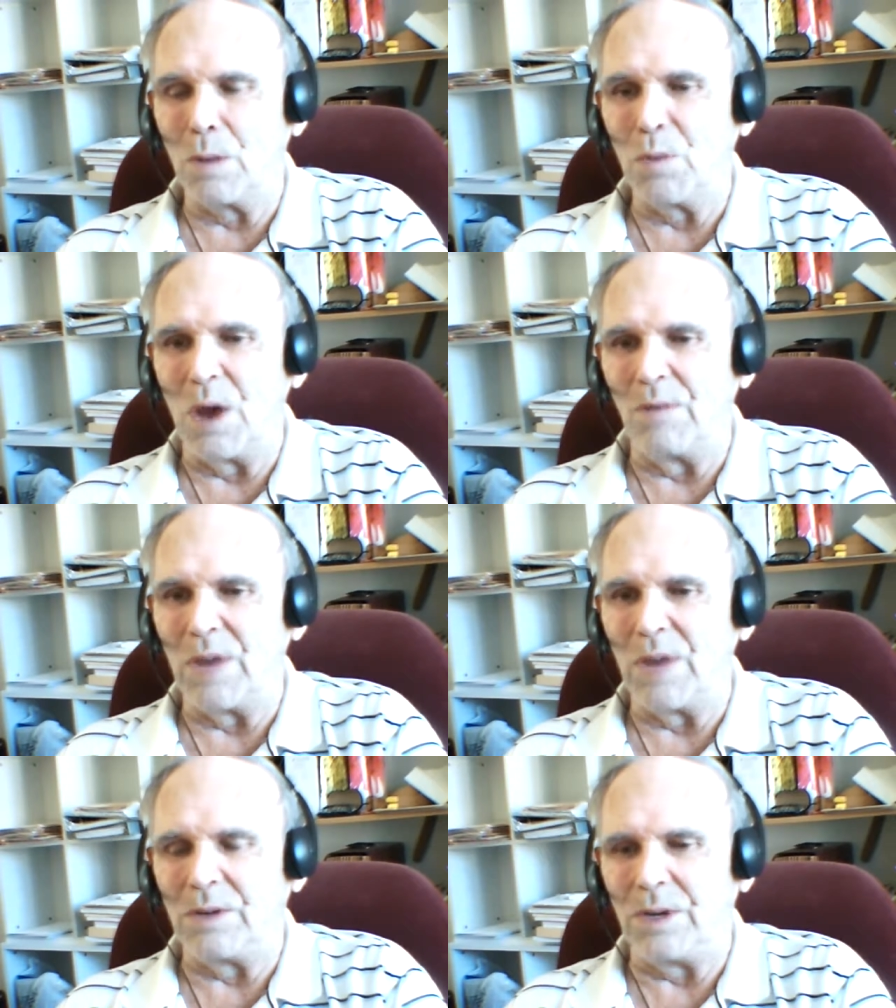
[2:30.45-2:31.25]
we have
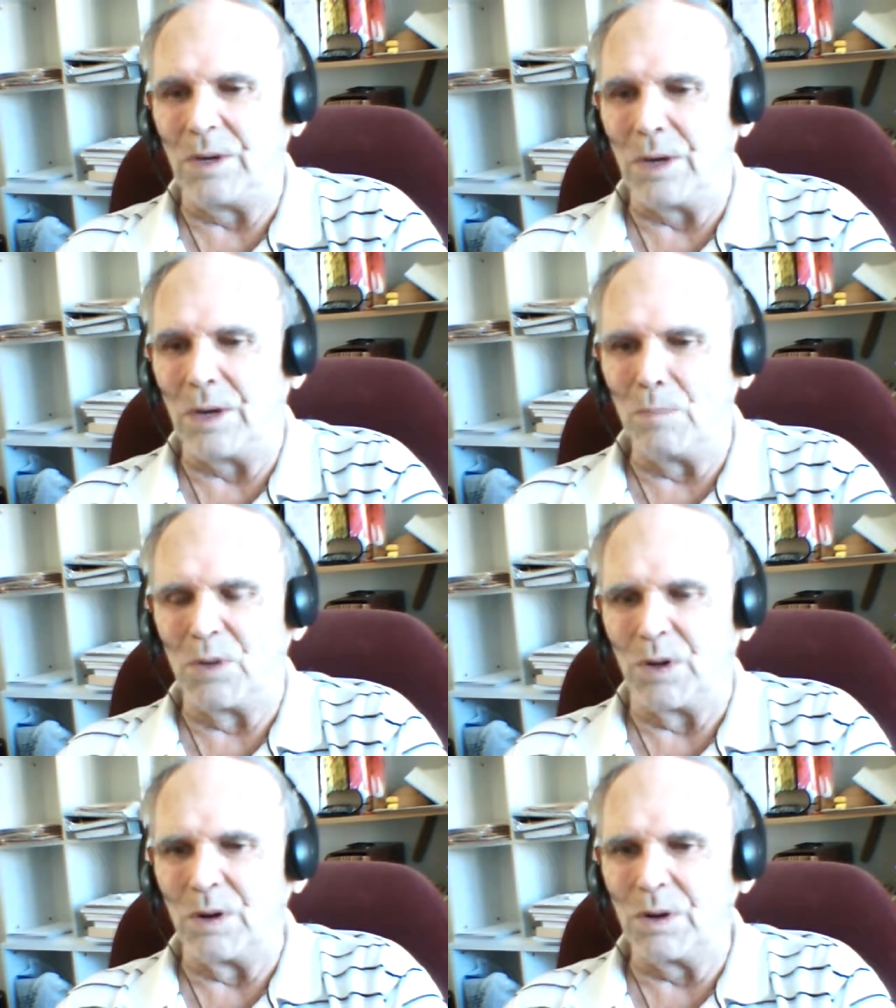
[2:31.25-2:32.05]
18
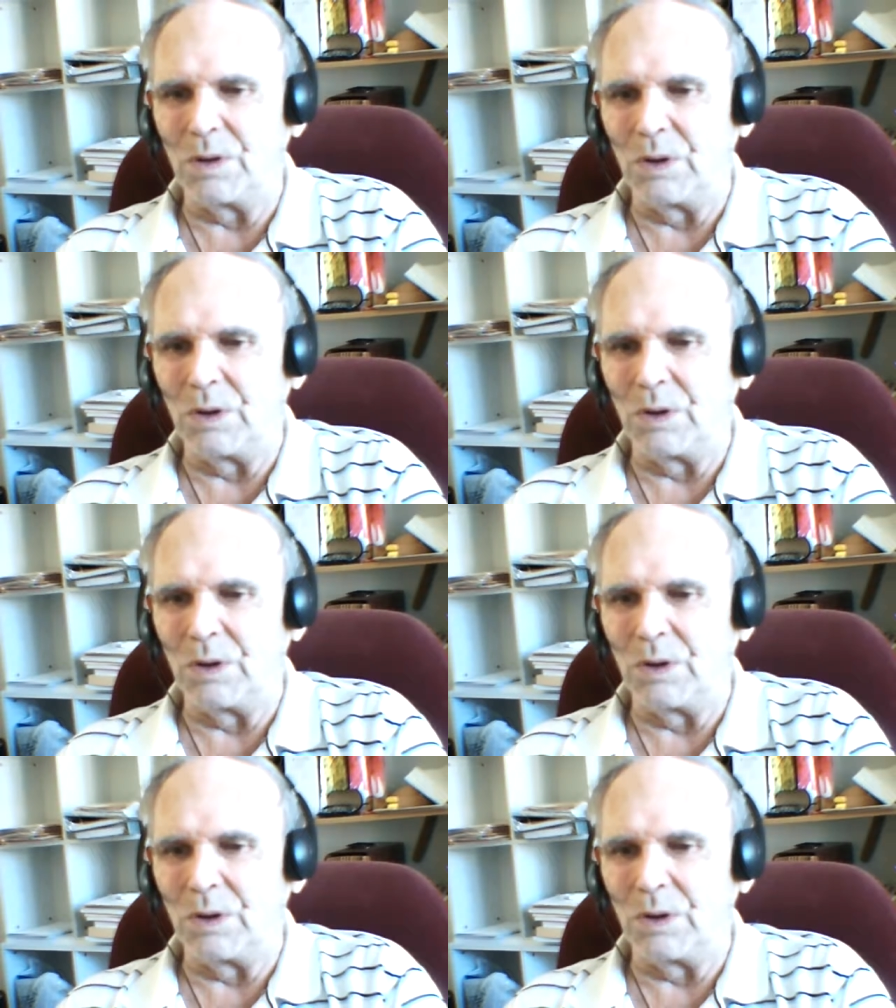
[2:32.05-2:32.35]
hubsters,